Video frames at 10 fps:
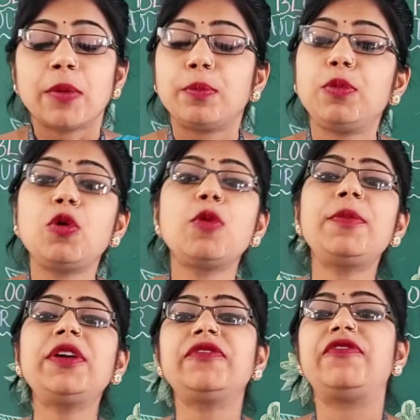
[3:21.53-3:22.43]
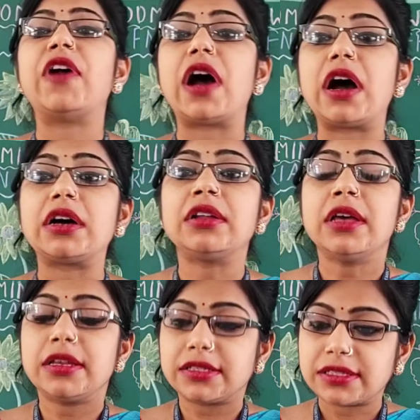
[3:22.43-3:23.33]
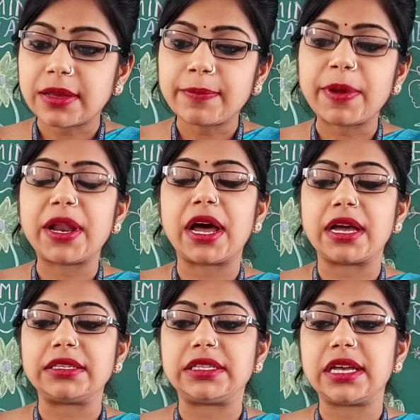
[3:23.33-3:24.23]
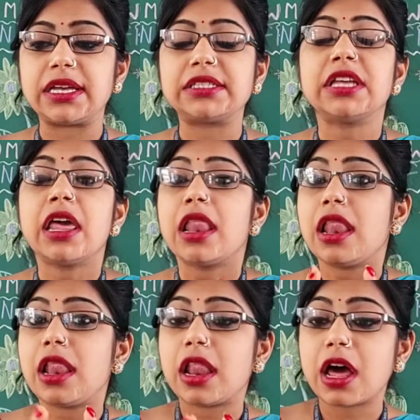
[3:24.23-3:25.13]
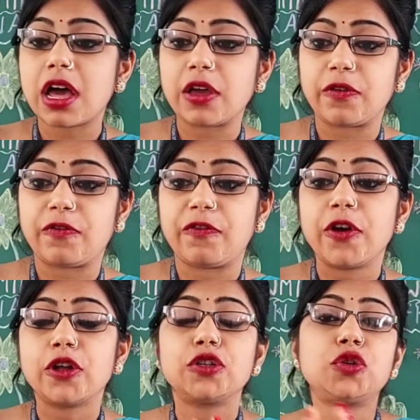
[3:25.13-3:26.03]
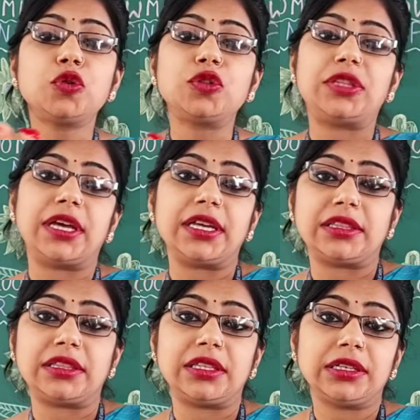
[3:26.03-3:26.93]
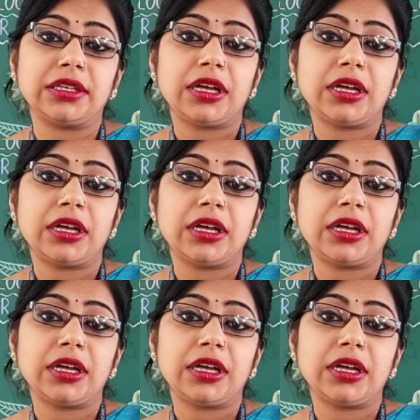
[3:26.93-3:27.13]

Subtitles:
Blooming flower symbolizes life to death.